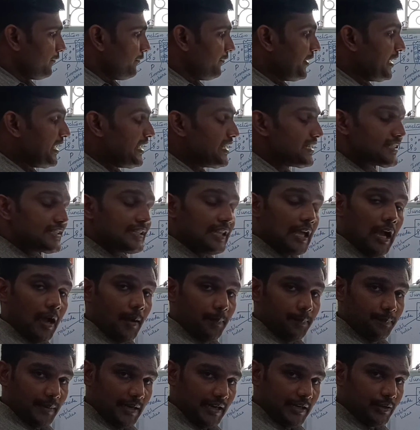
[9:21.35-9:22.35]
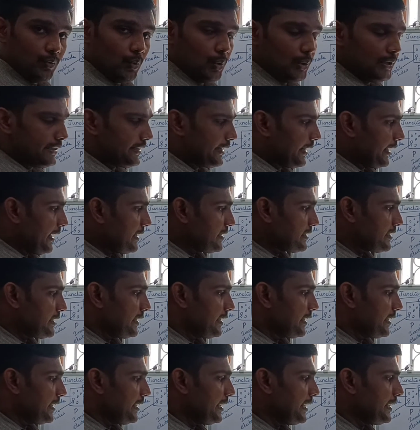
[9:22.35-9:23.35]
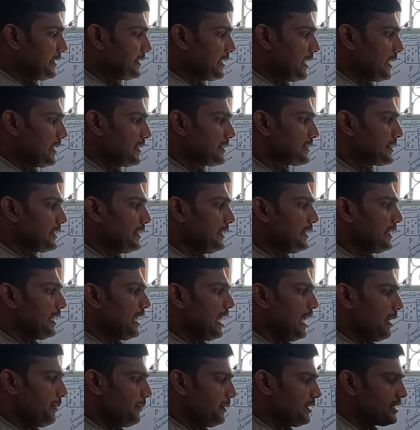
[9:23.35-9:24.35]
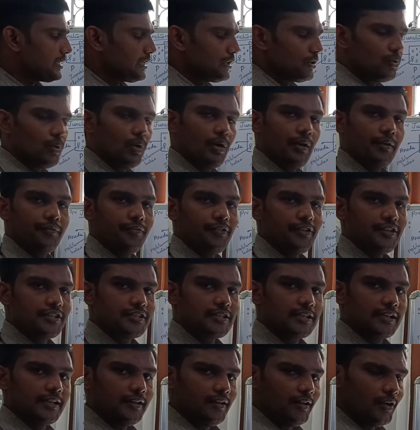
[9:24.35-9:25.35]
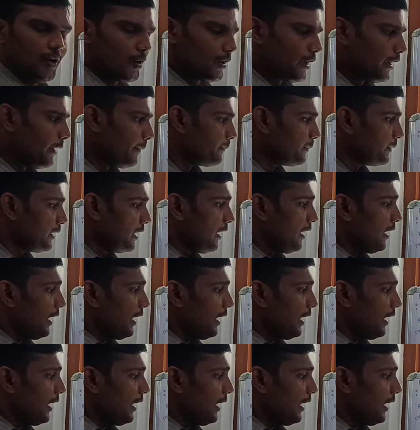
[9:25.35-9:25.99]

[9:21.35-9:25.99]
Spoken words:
V is the applied voltage, eta is the emission coefficient, okay,